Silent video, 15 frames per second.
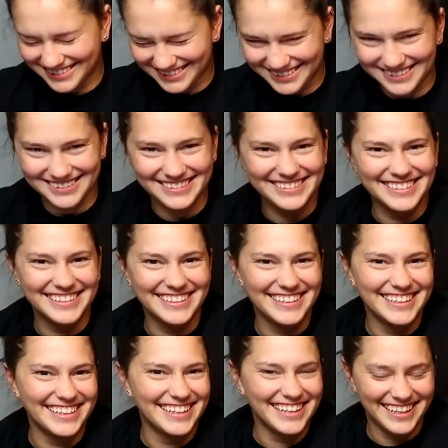
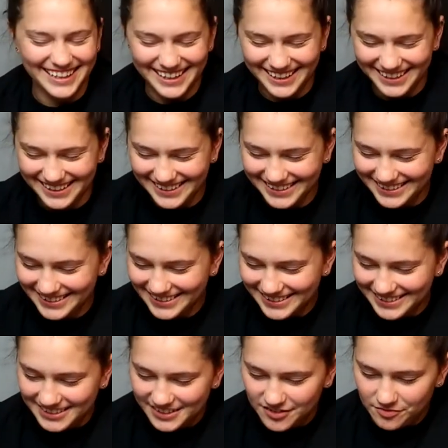
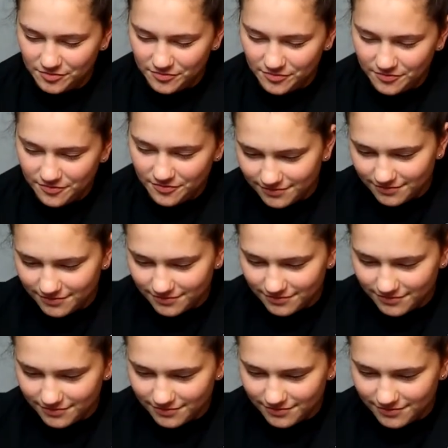
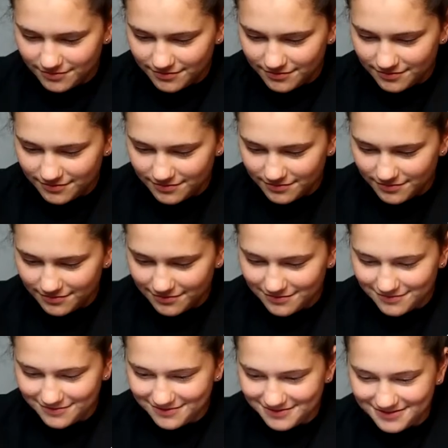
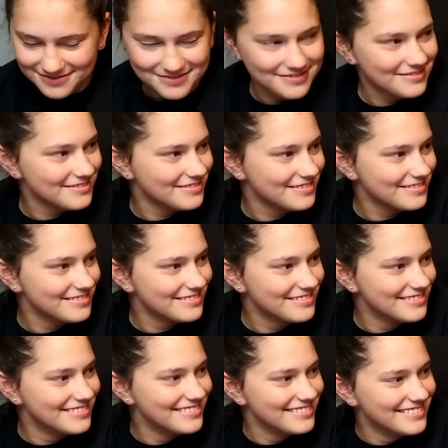
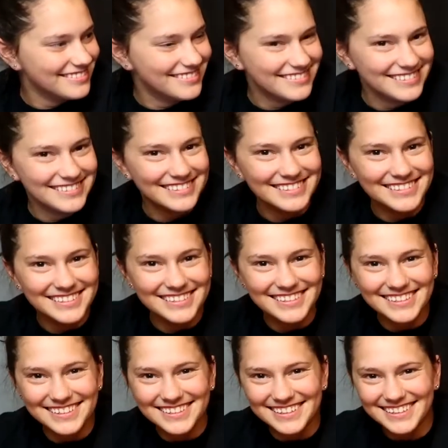
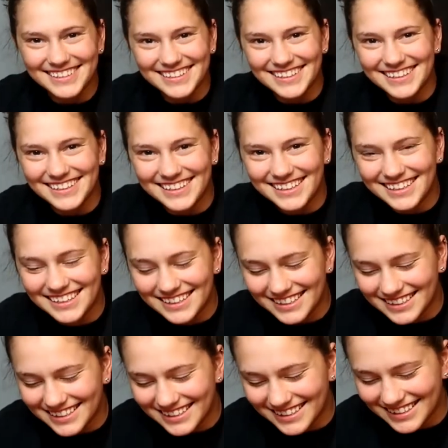
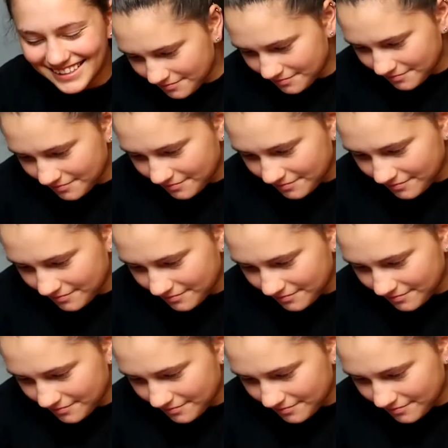The person shown says nothing.